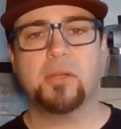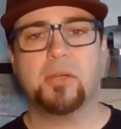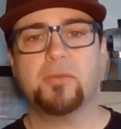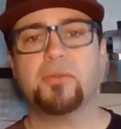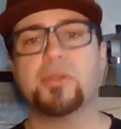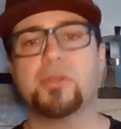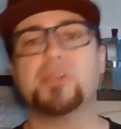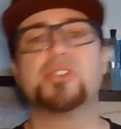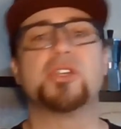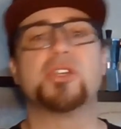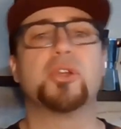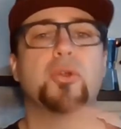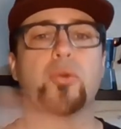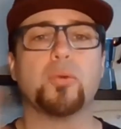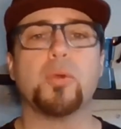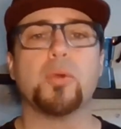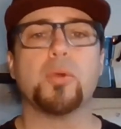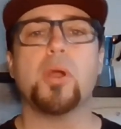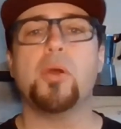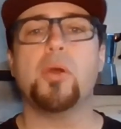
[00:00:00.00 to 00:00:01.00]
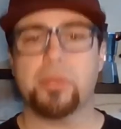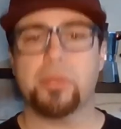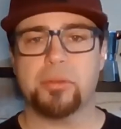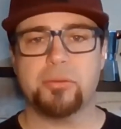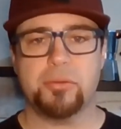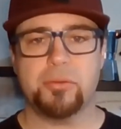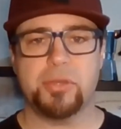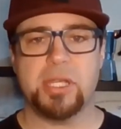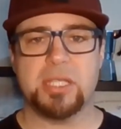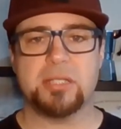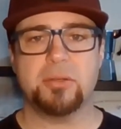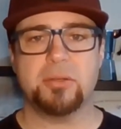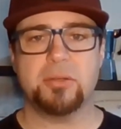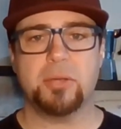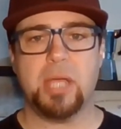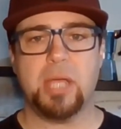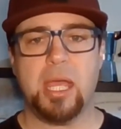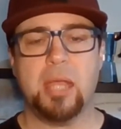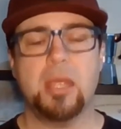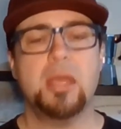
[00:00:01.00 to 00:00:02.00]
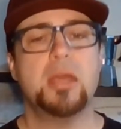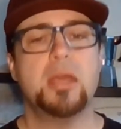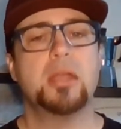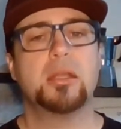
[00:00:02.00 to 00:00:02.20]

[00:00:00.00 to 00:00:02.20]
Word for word: for you to grow through this, okay?